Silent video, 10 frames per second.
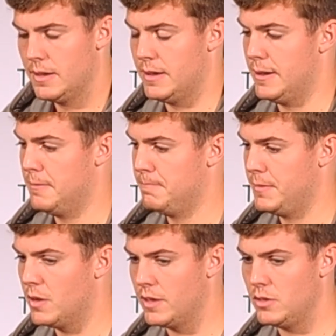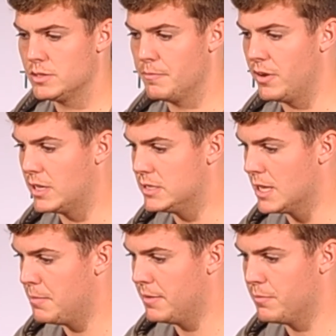You know, they do some funky
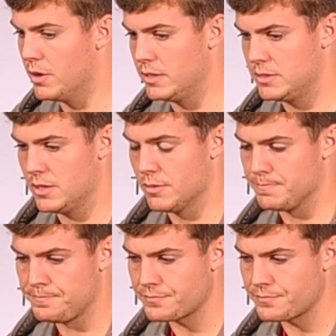stuff up front, so